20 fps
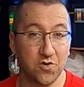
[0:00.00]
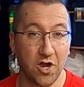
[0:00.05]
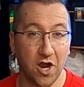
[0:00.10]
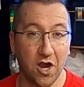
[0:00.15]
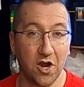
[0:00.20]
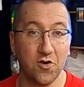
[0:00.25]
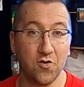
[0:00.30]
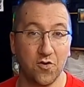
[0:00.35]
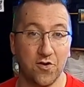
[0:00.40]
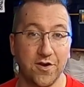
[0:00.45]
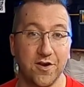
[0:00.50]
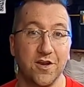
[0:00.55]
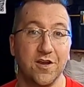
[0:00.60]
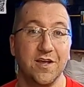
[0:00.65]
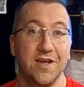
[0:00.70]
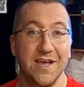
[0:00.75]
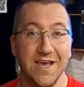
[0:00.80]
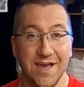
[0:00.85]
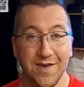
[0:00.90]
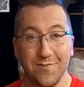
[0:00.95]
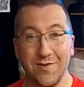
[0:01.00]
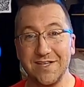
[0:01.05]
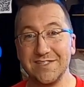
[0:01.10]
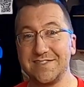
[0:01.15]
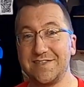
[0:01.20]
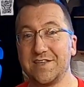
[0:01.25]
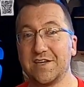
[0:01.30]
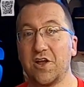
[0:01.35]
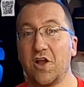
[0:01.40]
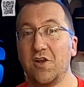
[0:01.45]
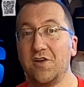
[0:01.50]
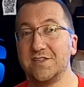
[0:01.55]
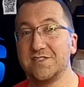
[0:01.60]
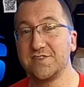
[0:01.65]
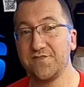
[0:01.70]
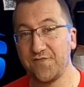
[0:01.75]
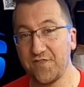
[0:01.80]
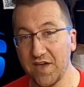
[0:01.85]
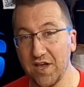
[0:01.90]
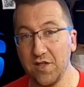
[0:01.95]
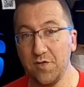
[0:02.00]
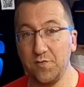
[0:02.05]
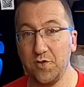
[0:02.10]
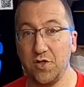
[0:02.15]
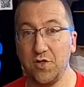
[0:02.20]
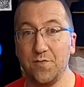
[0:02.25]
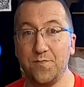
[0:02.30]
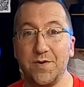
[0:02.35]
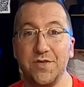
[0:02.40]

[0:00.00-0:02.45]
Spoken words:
car order means that the car is available,